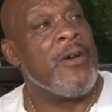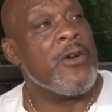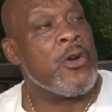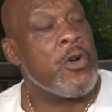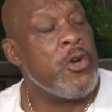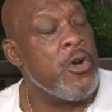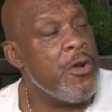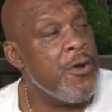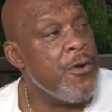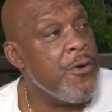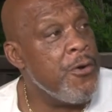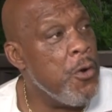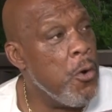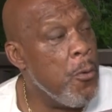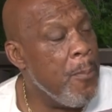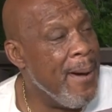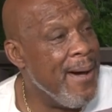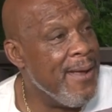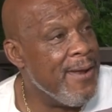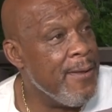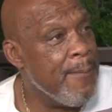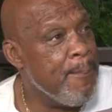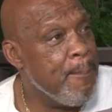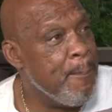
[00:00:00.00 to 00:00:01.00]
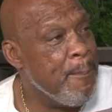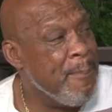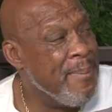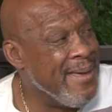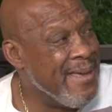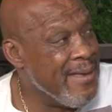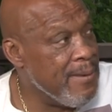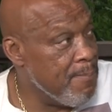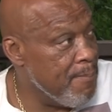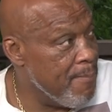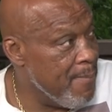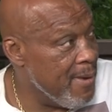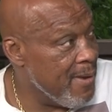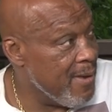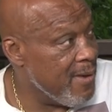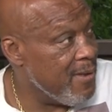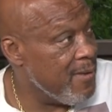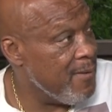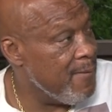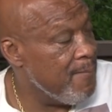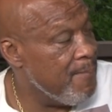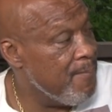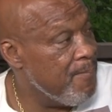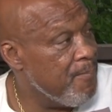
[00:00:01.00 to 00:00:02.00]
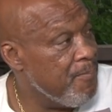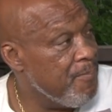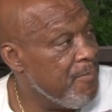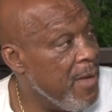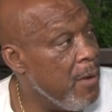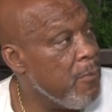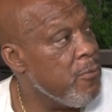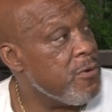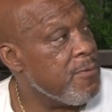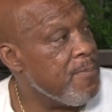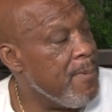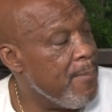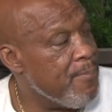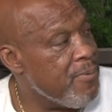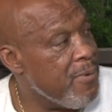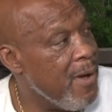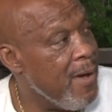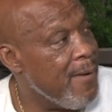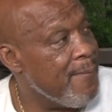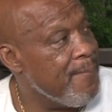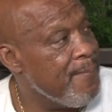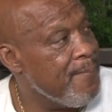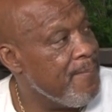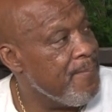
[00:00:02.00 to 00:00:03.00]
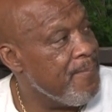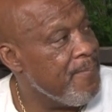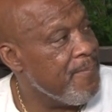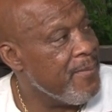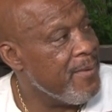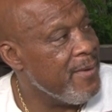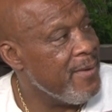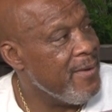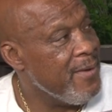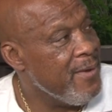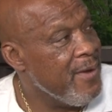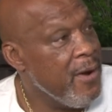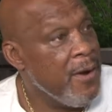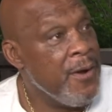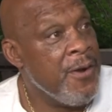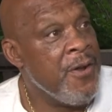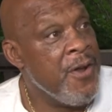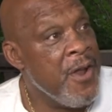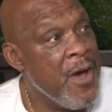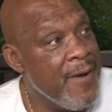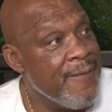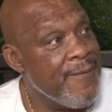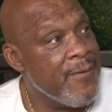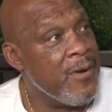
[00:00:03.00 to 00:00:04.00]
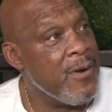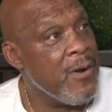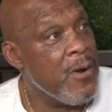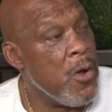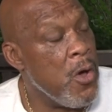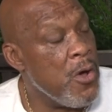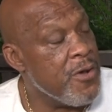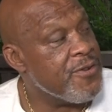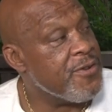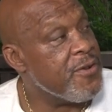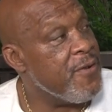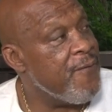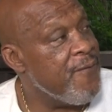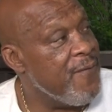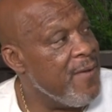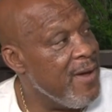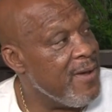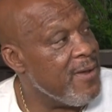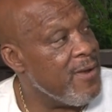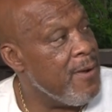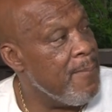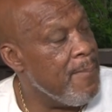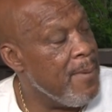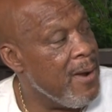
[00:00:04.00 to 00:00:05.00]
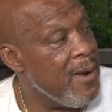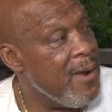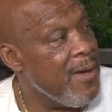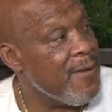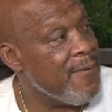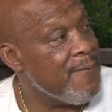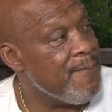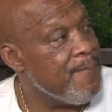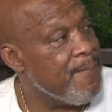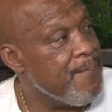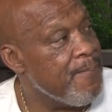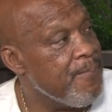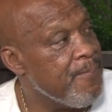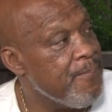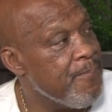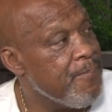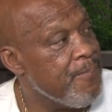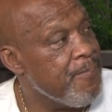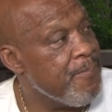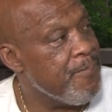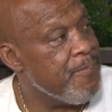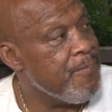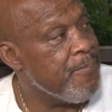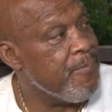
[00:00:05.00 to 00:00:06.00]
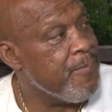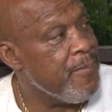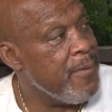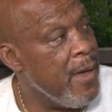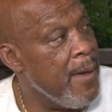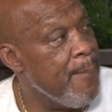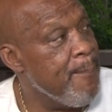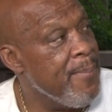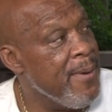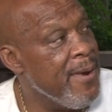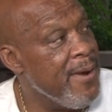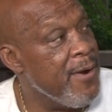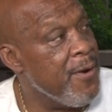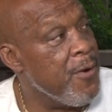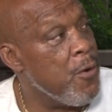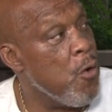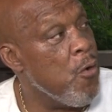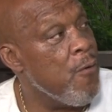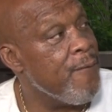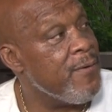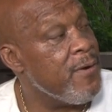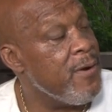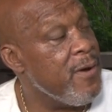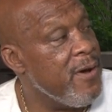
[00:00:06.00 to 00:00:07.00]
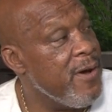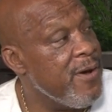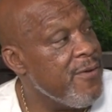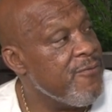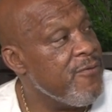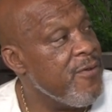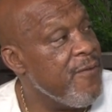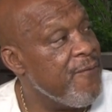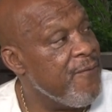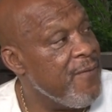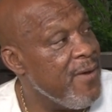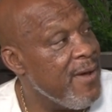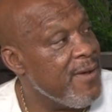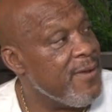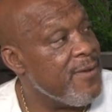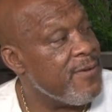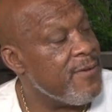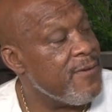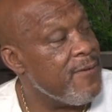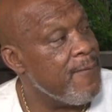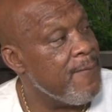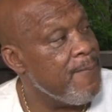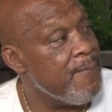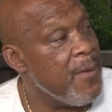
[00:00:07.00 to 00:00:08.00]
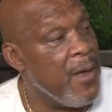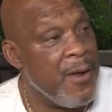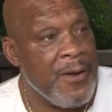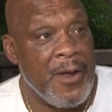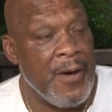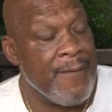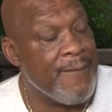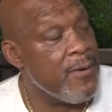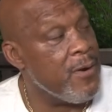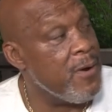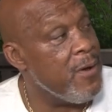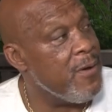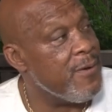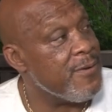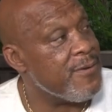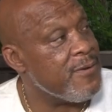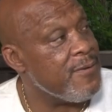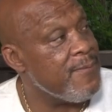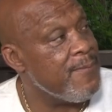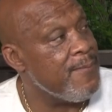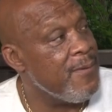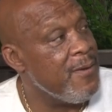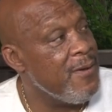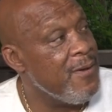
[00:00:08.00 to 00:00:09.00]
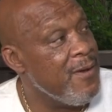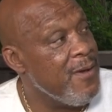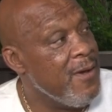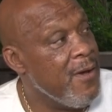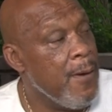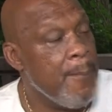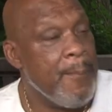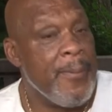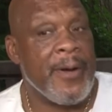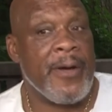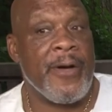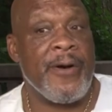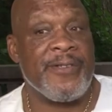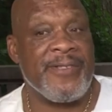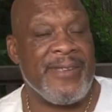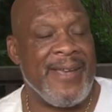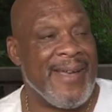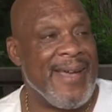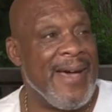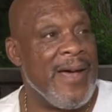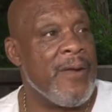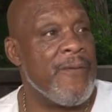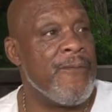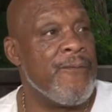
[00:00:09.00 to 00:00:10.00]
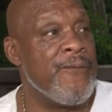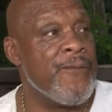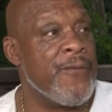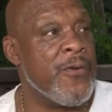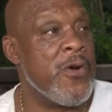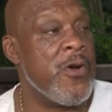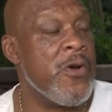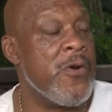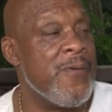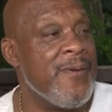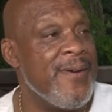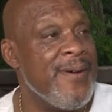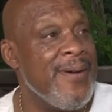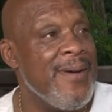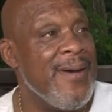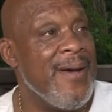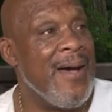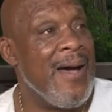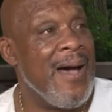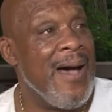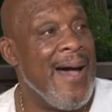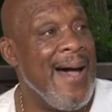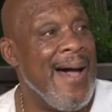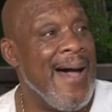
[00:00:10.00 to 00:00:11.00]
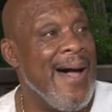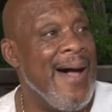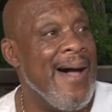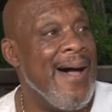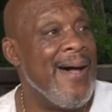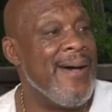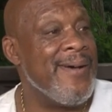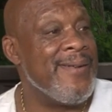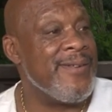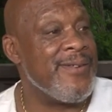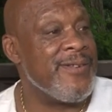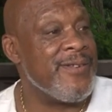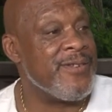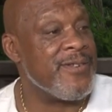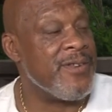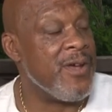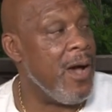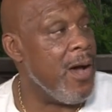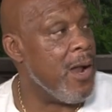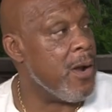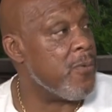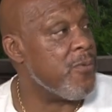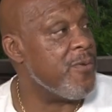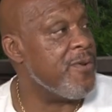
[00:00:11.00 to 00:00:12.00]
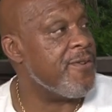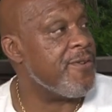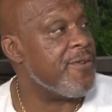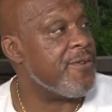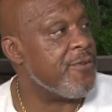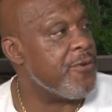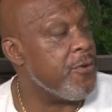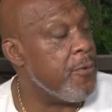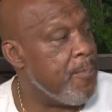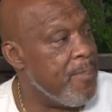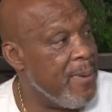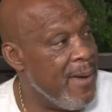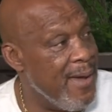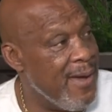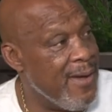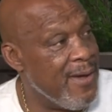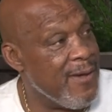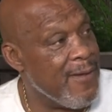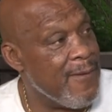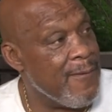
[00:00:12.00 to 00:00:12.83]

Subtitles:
Couldn't nobody beat me. That was my problem. Never lost a fight in my life. And been in over 100 fights and never lost. Because I got a very high tolerance to pain.